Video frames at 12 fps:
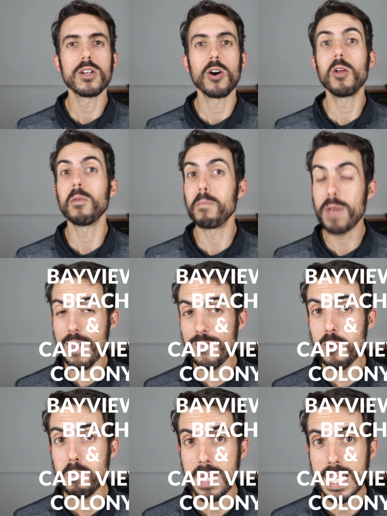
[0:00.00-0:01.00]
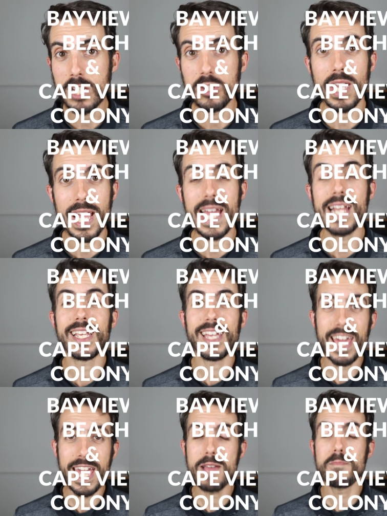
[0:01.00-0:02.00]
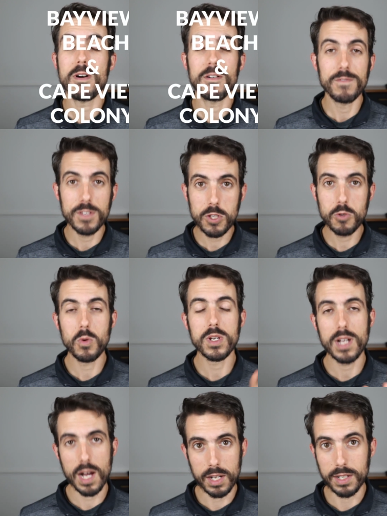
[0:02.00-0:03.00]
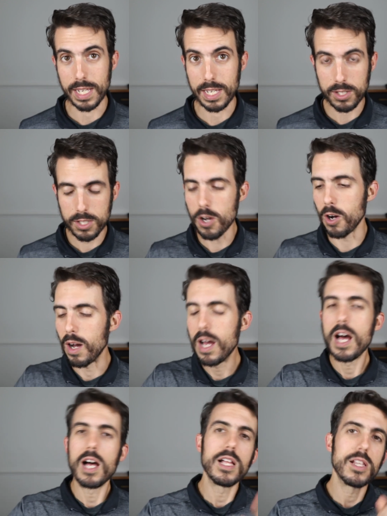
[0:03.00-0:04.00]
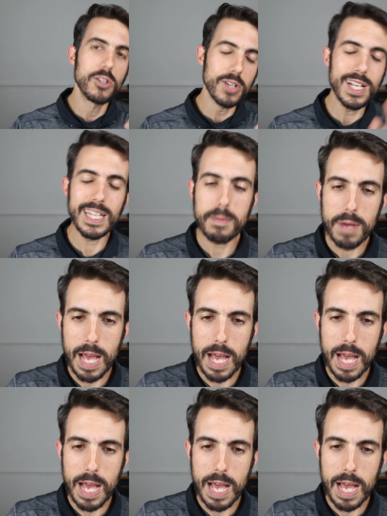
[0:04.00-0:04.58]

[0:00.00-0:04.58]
called Bayview Beach and Cape View Colony. So looking on the